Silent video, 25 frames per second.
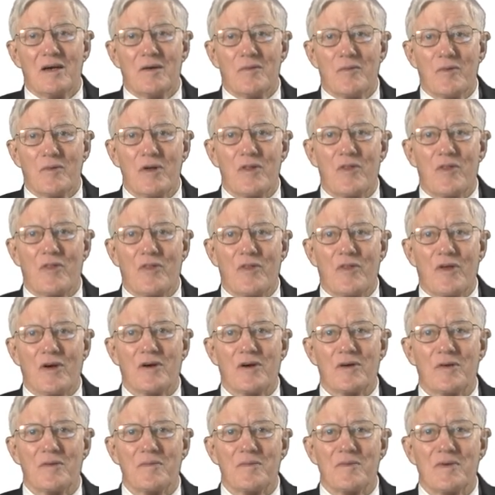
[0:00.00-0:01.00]
with
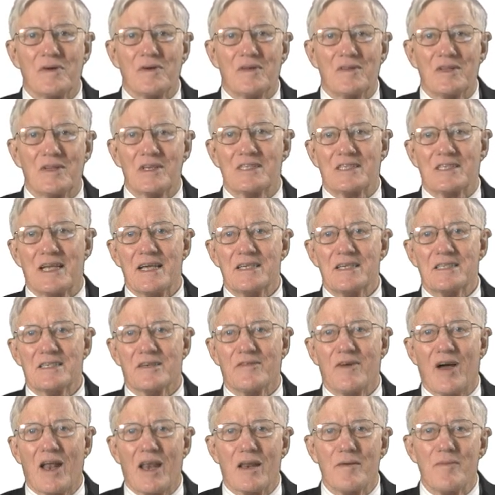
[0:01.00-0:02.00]
the states of
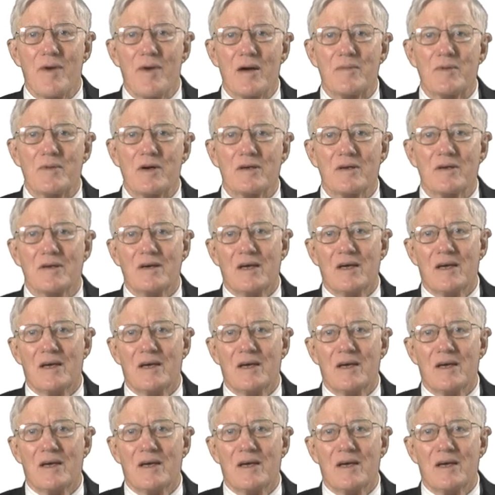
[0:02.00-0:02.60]
Alabama